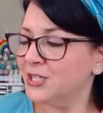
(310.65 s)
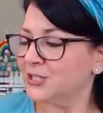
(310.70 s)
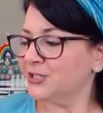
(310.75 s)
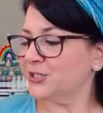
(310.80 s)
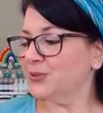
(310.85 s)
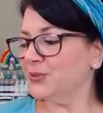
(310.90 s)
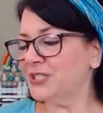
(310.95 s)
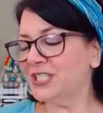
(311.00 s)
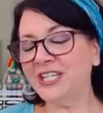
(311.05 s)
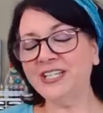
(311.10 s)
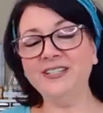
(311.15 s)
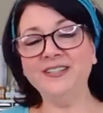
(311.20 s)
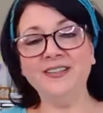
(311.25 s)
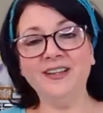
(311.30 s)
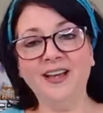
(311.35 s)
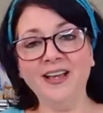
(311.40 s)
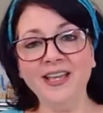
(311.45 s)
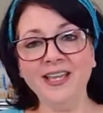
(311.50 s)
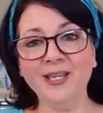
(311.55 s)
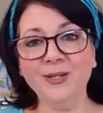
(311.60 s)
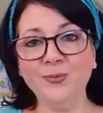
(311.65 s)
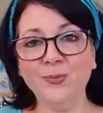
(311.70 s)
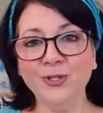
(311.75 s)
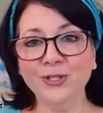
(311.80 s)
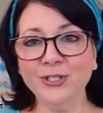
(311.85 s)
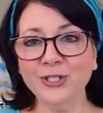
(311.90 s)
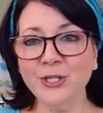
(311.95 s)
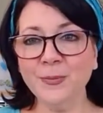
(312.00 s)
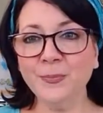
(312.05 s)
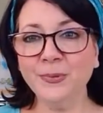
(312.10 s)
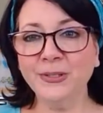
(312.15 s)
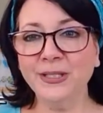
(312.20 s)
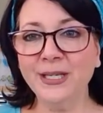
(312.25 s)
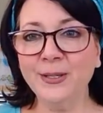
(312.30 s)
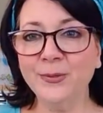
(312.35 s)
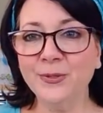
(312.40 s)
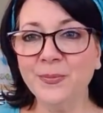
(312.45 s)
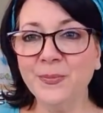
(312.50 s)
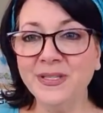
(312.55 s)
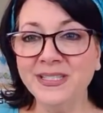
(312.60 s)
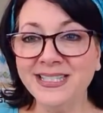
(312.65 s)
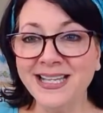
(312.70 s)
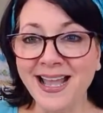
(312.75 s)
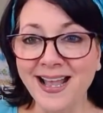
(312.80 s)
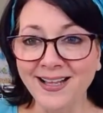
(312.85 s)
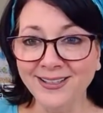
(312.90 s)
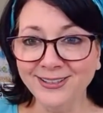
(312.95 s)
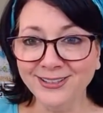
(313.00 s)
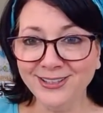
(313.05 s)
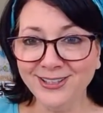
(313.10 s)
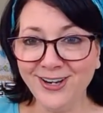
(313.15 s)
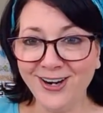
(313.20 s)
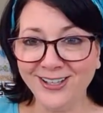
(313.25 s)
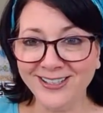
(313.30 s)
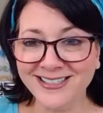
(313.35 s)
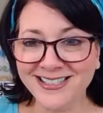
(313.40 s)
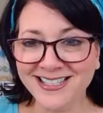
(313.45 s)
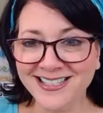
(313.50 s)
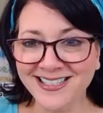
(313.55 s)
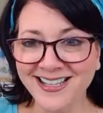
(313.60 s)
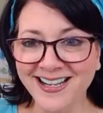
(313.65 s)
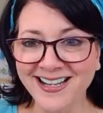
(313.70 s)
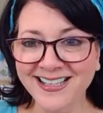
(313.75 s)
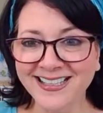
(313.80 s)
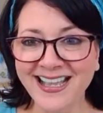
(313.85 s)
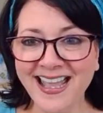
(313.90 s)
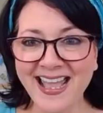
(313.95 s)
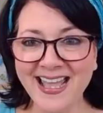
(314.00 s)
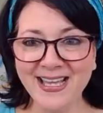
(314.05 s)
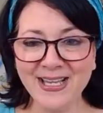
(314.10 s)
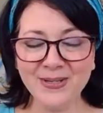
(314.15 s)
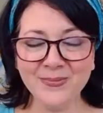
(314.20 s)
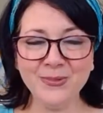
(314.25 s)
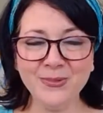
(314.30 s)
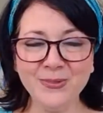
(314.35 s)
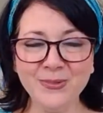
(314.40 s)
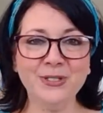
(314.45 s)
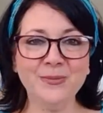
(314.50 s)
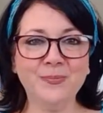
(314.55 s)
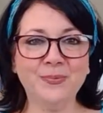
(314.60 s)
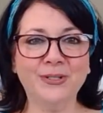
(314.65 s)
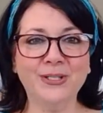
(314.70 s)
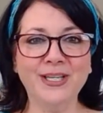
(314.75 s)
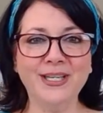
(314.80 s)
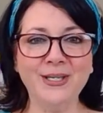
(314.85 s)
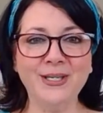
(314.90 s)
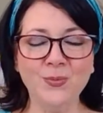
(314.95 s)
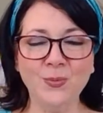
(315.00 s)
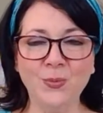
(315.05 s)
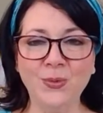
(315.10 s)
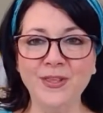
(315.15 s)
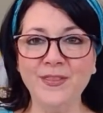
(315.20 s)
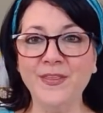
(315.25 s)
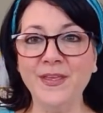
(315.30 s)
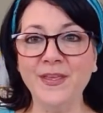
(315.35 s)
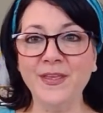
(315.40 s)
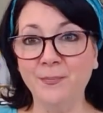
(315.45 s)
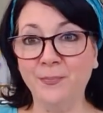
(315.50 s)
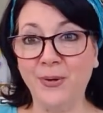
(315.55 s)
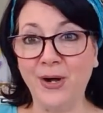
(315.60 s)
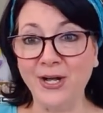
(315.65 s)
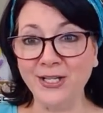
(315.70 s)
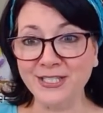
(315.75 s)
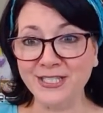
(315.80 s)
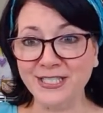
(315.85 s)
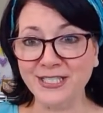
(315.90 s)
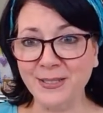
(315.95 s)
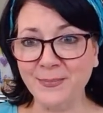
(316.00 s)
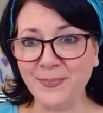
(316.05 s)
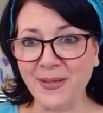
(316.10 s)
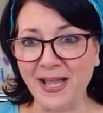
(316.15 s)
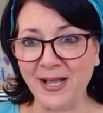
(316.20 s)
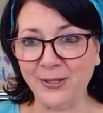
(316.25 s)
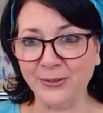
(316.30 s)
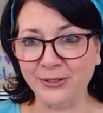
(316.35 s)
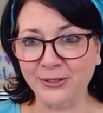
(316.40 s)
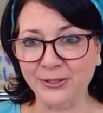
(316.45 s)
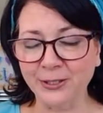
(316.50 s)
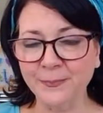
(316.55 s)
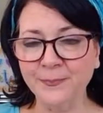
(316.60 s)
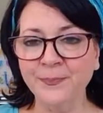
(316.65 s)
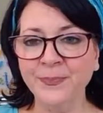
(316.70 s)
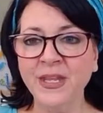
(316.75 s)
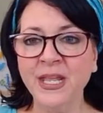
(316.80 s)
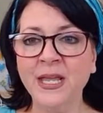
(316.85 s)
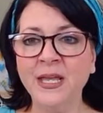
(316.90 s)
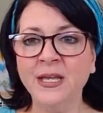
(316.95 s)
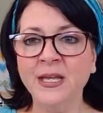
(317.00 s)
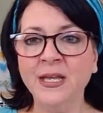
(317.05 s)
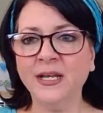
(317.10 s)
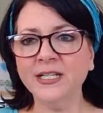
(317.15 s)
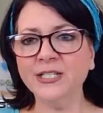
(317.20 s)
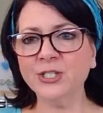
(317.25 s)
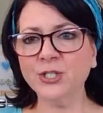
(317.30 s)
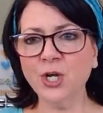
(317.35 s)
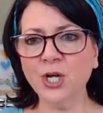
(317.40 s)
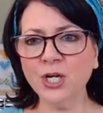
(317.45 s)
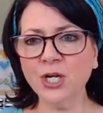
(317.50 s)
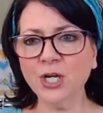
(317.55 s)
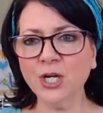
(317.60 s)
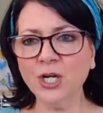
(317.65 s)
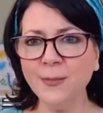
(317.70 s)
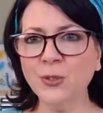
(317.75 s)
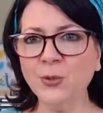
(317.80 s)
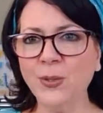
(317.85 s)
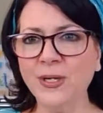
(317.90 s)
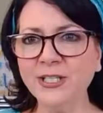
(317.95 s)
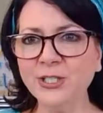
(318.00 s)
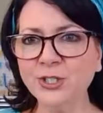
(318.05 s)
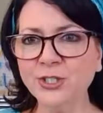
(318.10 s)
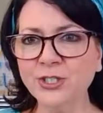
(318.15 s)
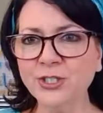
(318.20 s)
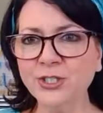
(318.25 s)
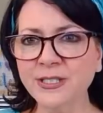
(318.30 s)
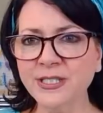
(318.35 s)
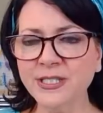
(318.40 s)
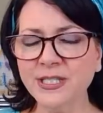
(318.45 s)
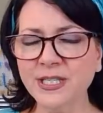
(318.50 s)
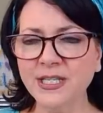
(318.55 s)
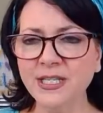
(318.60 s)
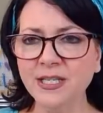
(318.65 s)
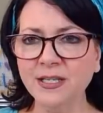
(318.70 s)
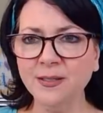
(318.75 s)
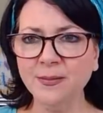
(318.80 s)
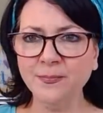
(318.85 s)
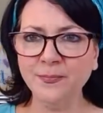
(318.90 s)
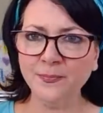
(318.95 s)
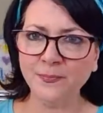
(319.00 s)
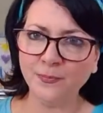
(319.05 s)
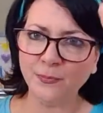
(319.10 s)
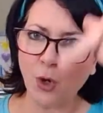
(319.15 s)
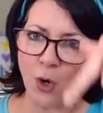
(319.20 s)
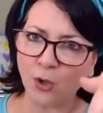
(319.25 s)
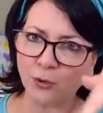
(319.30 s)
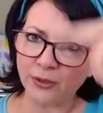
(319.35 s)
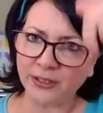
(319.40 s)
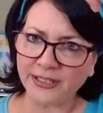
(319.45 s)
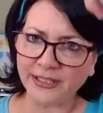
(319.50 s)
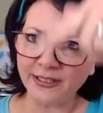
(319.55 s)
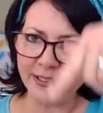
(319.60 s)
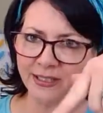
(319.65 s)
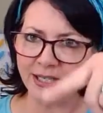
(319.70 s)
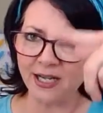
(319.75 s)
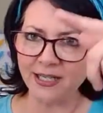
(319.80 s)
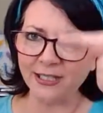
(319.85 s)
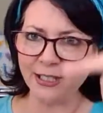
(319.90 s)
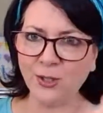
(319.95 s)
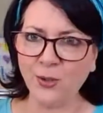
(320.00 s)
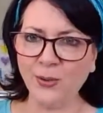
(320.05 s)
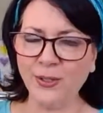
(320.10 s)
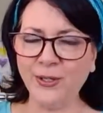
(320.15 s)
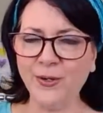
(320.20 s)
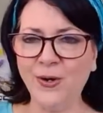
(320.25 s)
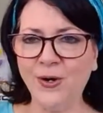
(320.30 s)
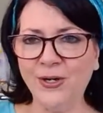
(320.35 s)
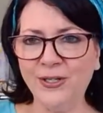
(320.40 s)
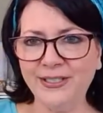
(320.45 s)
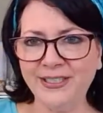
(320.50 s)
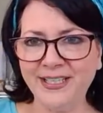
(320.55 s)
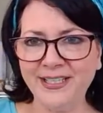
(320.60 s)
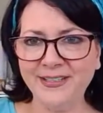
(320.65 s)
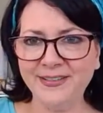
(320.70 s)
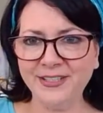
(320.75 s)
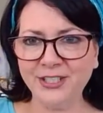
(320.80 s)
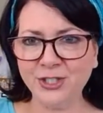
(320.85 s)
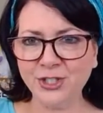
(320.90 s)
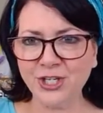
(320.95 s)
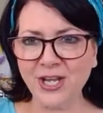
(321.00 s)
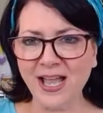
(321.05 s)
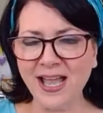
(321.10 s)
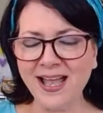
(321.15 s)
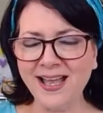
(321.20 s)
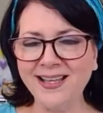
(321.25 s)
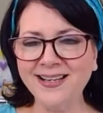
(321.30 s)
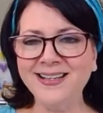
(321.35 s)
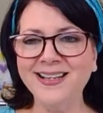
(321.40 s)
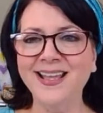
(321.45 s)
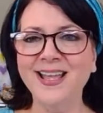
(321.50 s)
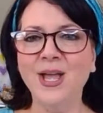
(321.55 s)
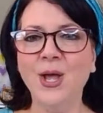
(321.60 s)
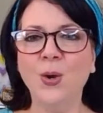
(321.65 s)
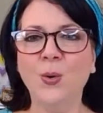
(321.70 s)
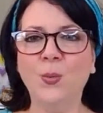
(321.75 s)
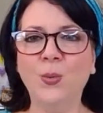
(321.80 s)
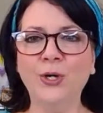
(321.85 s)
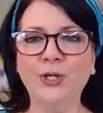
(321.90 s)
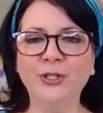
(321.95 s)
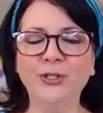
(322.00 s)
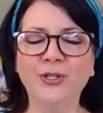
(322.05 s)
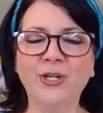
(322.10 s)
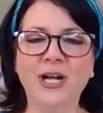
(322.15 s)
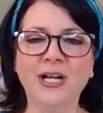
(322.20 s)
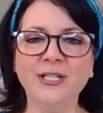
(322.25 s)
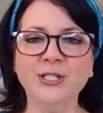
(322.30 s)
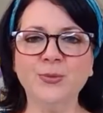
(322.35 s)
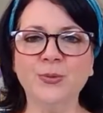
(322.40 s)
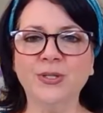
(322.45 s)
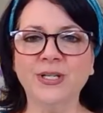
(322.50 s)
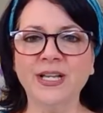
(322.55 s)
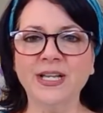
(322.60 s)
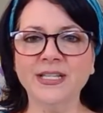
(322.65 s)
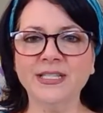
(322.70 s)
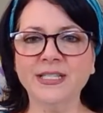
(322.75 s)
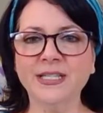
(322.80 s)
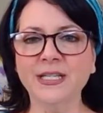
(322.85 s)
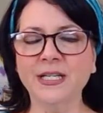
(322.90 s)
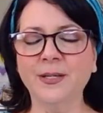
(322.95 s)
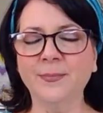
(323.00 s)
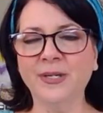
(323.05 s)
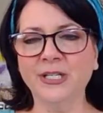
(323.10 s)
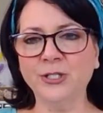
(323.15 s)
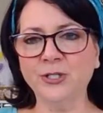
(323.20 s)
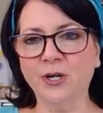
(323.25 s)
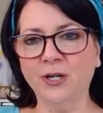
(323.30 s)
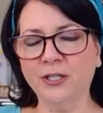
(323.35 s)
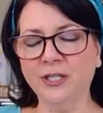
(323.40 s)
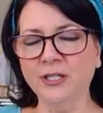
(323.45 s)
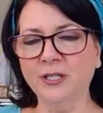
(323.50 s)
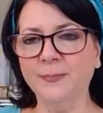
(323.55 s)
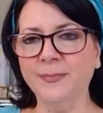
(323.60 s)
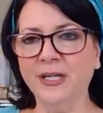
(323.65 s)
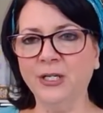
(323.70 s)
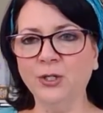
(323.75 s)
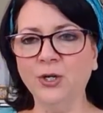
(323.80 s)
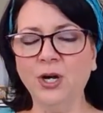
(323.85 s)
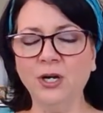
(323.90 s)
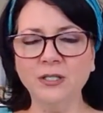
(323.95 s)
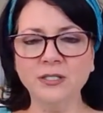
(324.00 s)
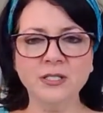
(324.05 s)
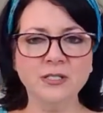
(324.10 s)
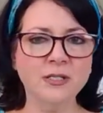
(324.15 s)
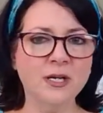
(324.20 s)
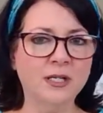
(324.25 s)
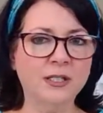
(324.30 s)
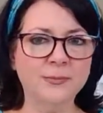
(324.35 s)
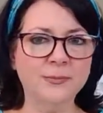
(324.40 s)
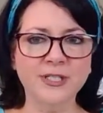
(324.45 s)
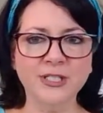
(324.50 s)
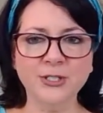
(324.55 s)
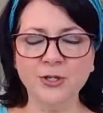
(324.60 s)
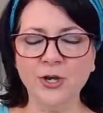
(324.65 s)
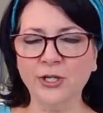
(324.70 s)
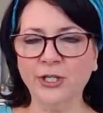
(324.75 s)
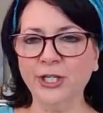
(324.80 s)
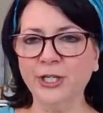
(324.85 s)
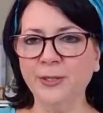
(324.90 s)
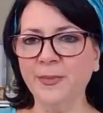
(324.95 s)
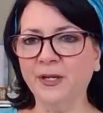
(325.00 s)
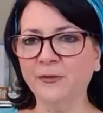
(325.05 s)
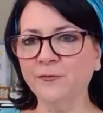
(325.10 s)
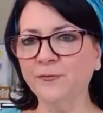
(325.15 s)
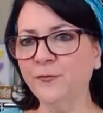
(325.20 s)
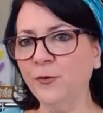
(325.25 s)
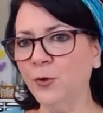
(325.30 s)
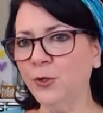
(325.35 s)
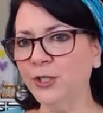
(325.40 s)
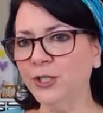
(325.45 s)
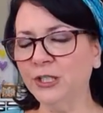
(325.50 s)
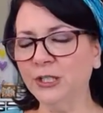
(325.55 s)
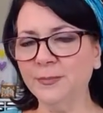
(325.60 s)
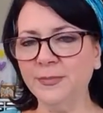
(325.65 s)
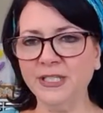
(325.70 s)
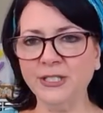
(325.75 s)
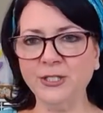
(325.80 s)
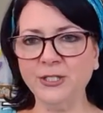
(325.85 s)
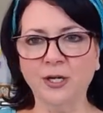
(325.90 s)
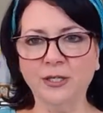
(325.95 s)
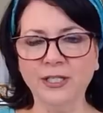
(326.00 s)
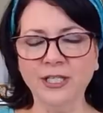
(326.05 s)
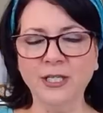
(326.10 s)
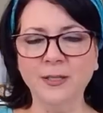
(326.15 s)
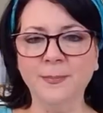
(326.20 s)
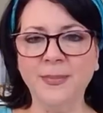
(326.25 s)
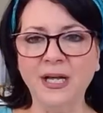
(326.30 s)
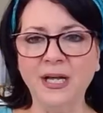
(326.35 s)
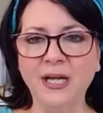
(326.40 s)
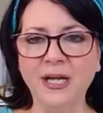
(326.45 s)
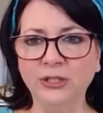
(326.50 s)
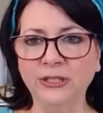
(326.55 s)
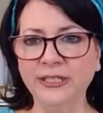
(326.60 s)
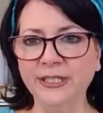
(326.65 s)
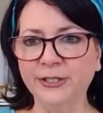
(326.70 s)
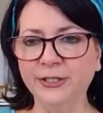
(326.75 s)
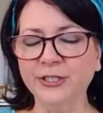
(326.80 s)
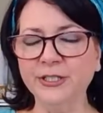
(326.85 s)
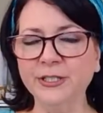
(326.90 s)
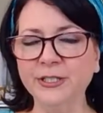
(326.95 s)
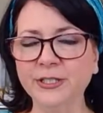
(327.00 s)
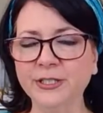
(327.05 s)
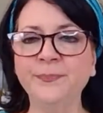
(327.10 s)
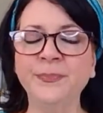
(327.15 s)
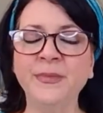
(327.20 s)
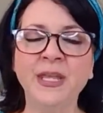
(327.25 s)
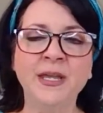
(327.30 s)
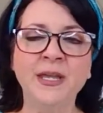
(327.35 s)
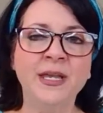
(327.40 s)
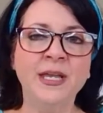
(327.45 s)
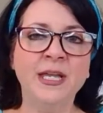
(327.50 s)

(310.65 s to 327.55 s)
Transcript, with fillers: So tonight we're going to play with metallic cardstock and we're going to play with embossing powder. Now I saw a couple questions in um, already kind of going on in the chat where you guys were asking, am I talking about cardstock? Am I talking about foil? Am I talking about glitter?